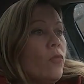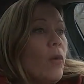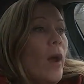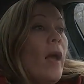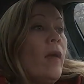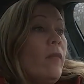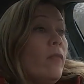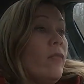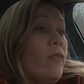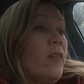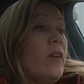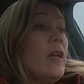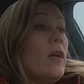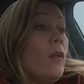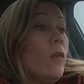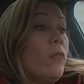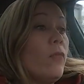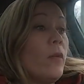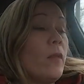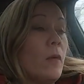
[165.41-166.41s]
drive
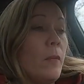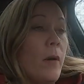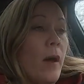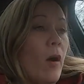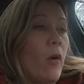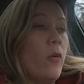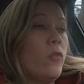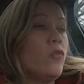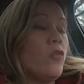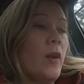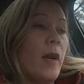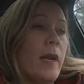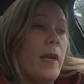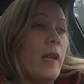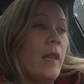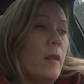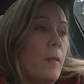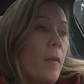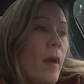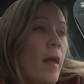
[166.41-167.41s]
feel from the powertrain in the